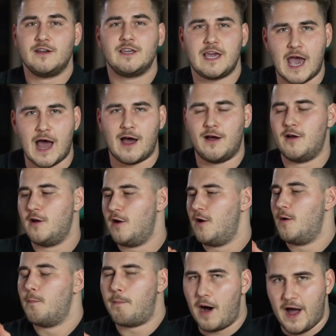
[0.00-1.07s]
Yeah,
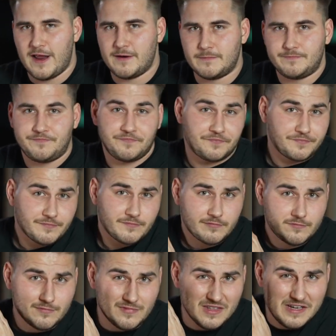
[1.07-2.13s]
but
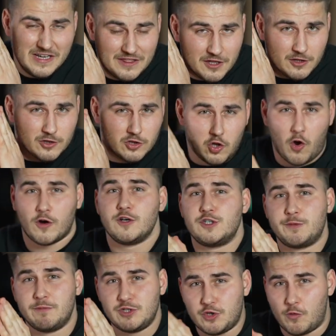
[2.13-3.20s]
in the
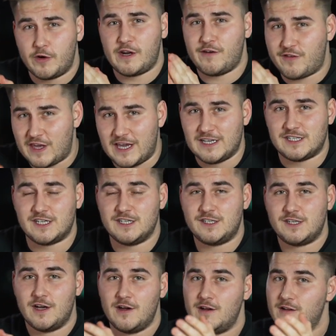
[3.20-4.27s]
large majority of
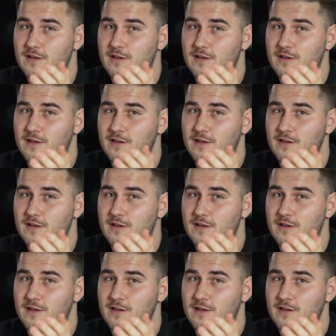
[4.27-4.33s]
cases,